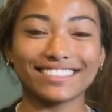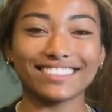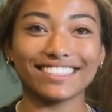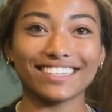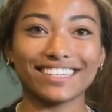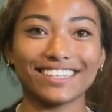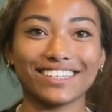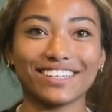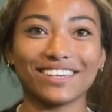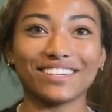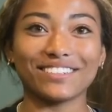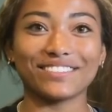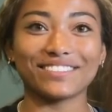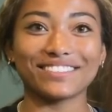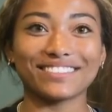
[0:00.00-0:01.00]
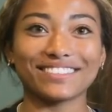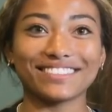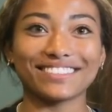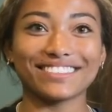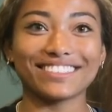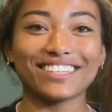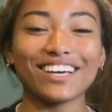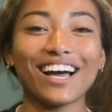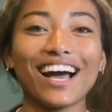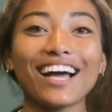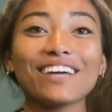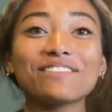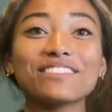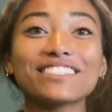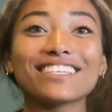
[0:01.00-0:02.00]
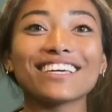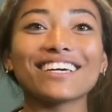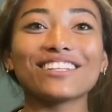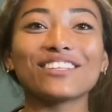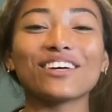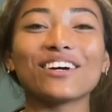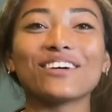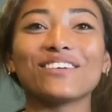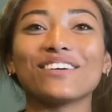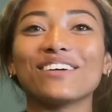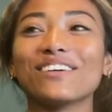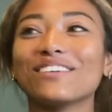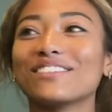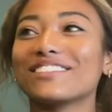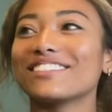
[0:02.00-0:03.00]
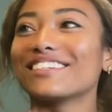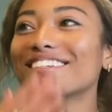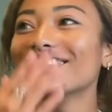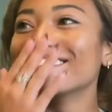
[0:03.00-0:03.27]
Hello. I have to say hello. Oh, shoot.